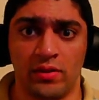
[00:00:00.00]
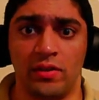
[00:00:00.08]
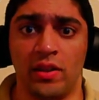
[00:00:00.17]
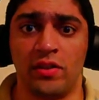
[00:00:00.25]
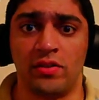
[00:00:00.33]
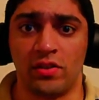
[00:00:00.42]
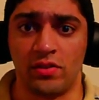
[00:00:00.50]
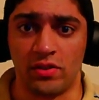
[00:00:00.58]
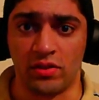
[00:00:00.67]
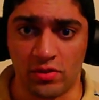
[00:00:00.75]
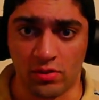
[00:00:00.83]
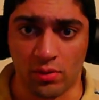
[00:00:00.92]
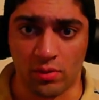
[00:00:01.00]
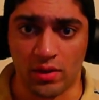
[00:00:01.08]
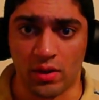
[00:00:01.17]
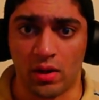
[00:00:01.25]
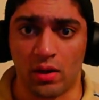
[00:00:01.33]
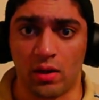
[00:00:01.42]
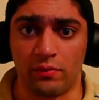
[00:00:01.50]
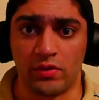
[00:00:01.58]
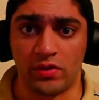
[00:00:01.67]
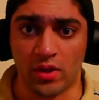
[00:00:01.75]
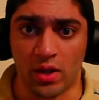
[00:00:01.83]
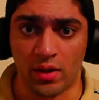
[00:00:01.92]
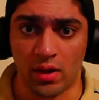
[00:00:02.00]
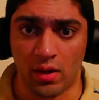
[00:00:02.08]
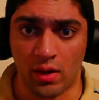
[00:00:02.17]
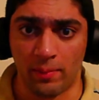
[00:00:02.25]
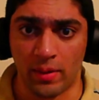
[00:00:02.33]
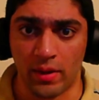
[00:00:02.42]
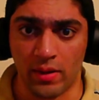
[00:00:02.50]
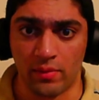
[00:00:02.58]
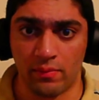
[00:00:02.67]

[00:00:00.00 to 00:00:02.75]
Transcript: This is the story of Sada Abe.